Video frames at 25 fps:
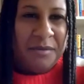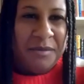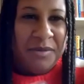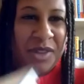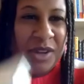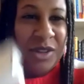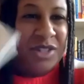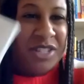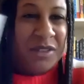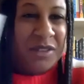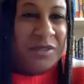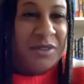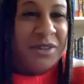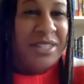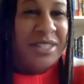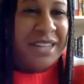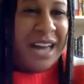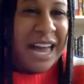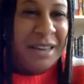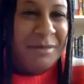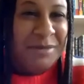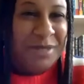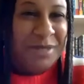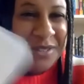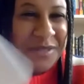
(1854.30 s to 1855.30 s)
There's different
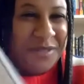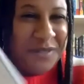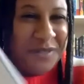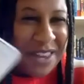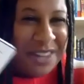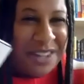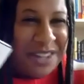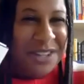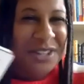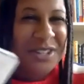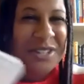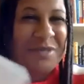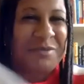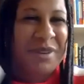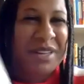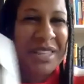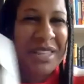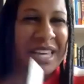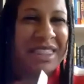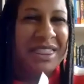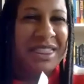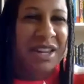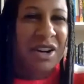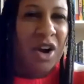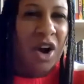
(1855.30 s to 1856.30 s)
types of failures, but
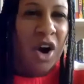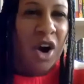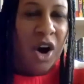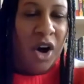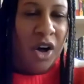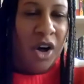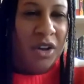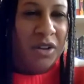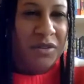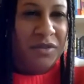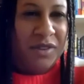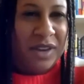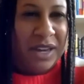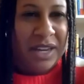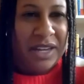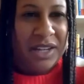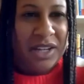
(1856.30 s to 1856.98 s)
like they're all